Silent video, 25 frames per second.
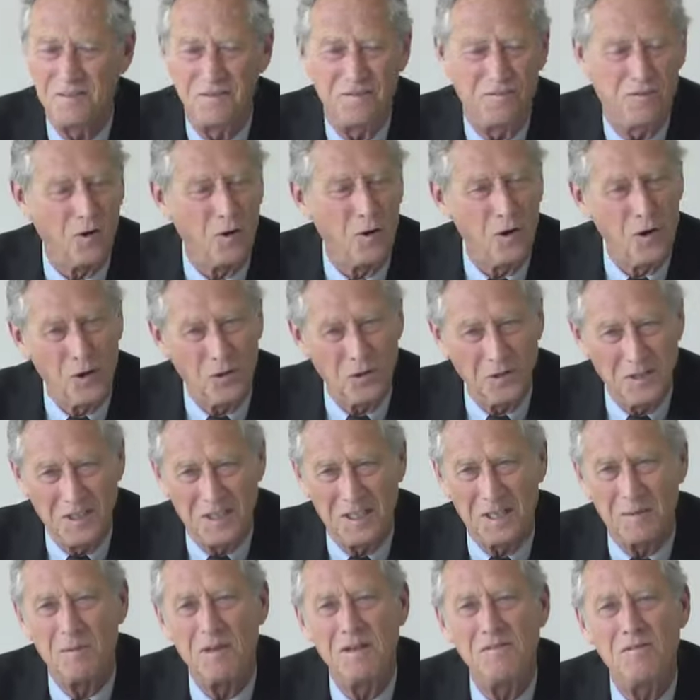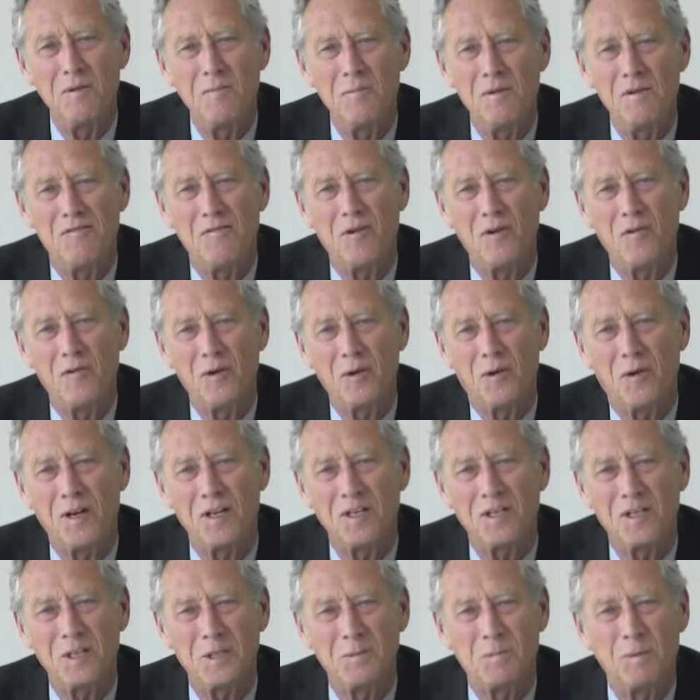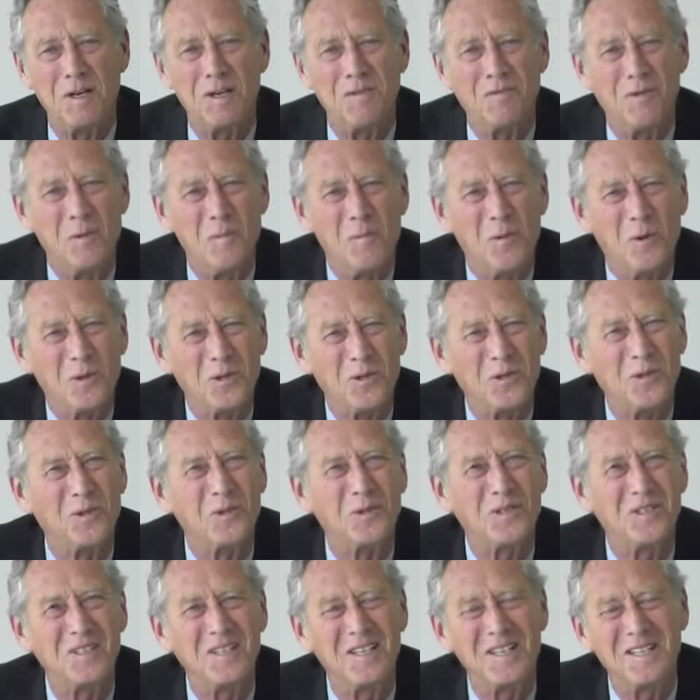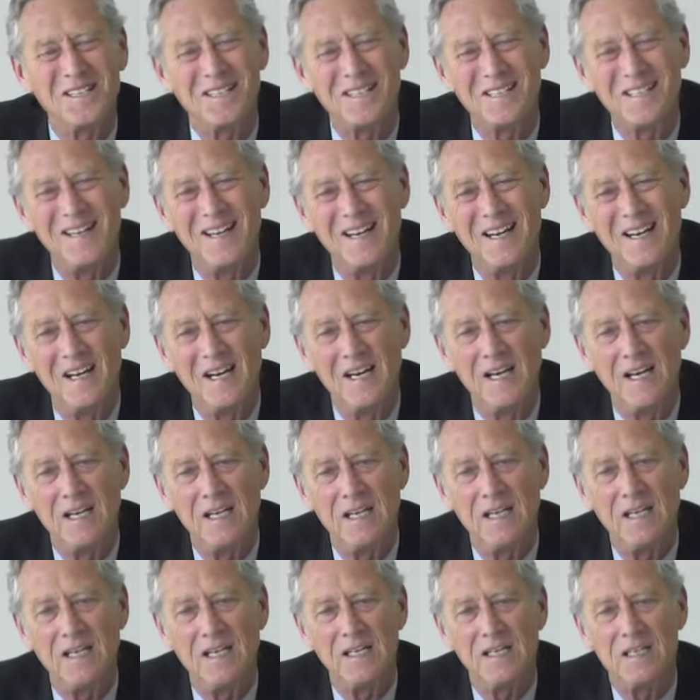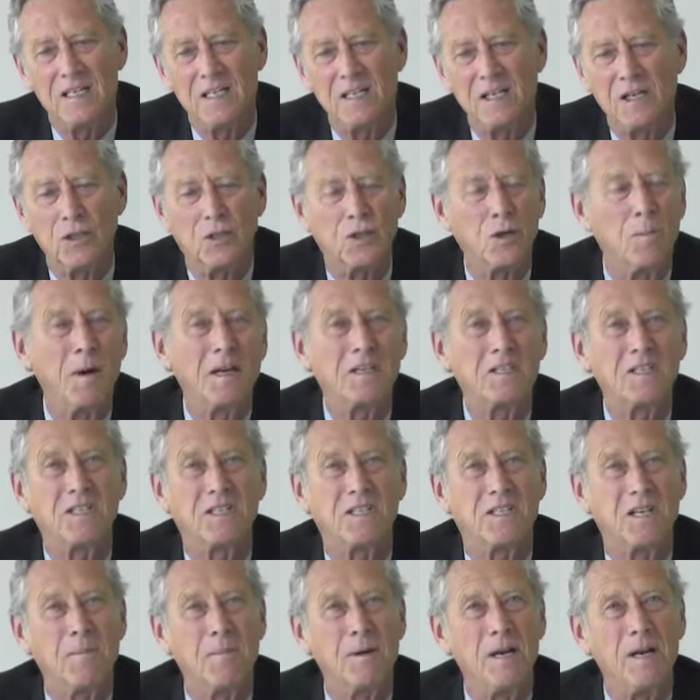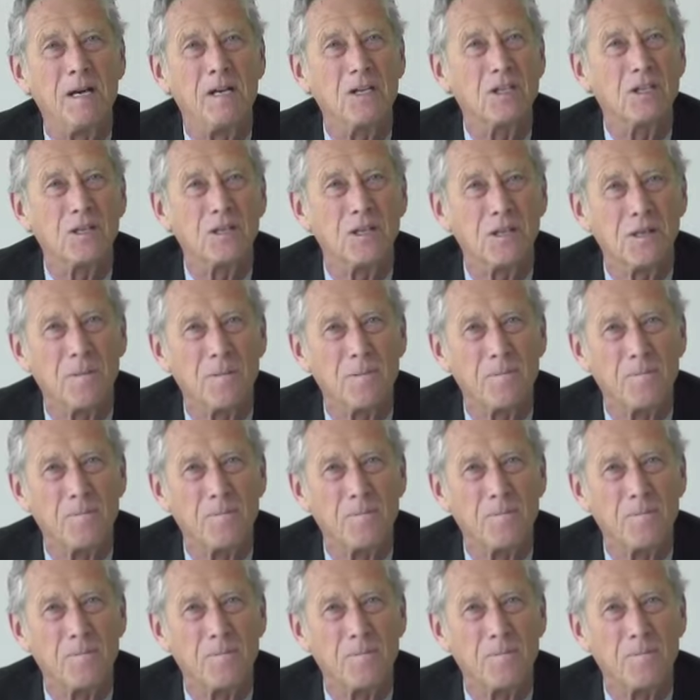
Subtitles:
long time, even before the crisis, but even more so since, is automatic stabilizers.